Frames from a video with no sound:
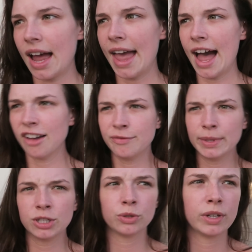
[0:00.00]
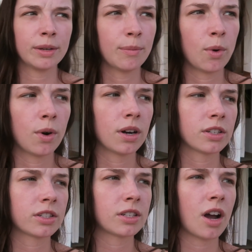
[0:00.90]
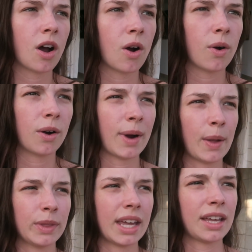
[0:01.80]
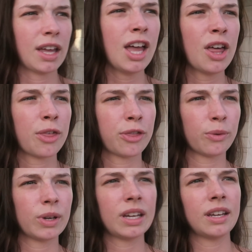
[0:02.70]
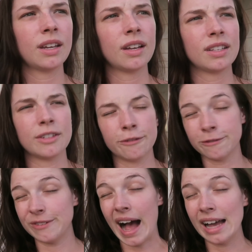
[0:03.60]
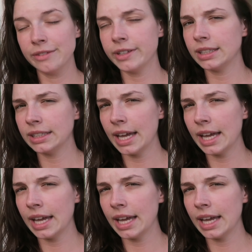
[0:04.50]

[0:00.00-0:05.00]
I have been doing more so around like 3 to 5